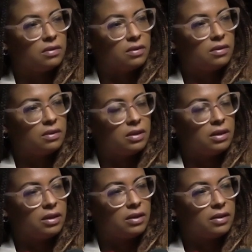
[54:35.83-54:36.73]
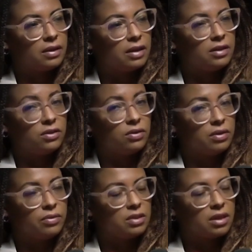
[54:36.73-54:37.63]
Yeah. I totally
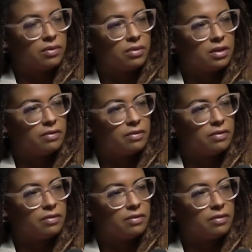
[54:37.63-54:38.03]
wish I would have